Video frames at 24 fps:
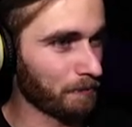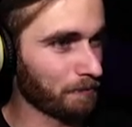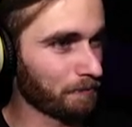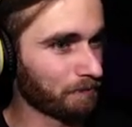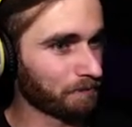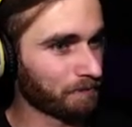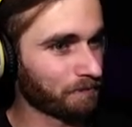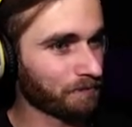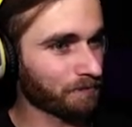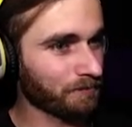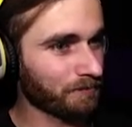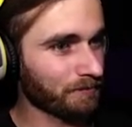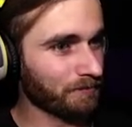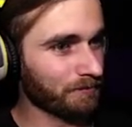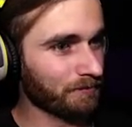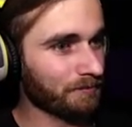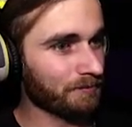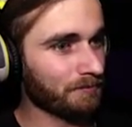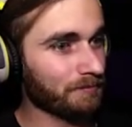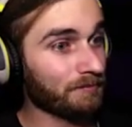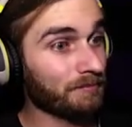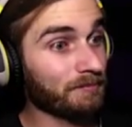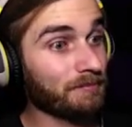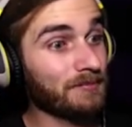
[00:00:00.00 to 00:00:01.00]

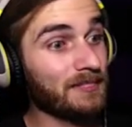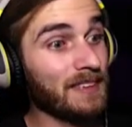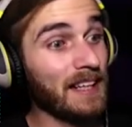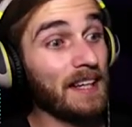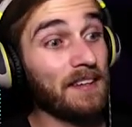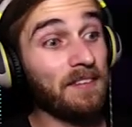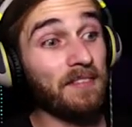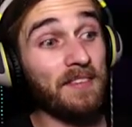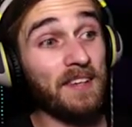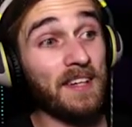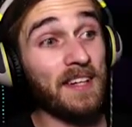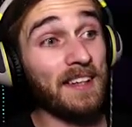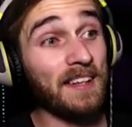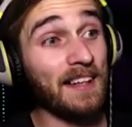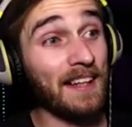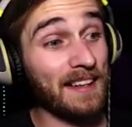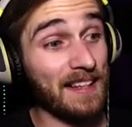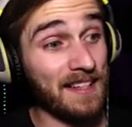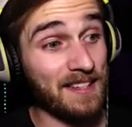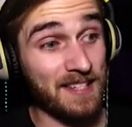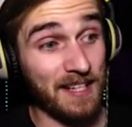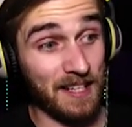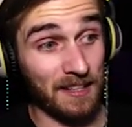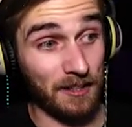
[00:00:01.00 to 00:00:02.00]
And then I
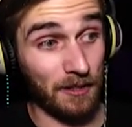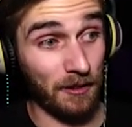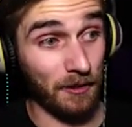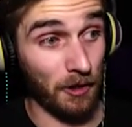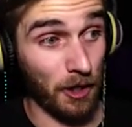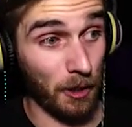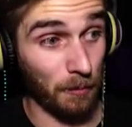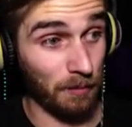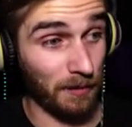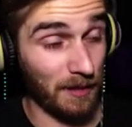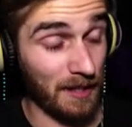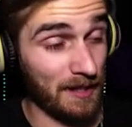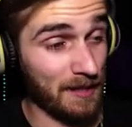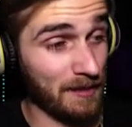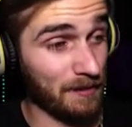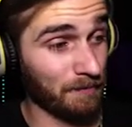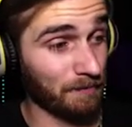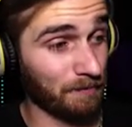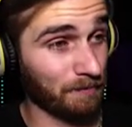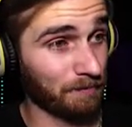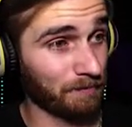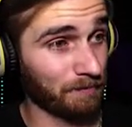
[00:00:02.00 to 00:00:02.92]
can take the harp, right?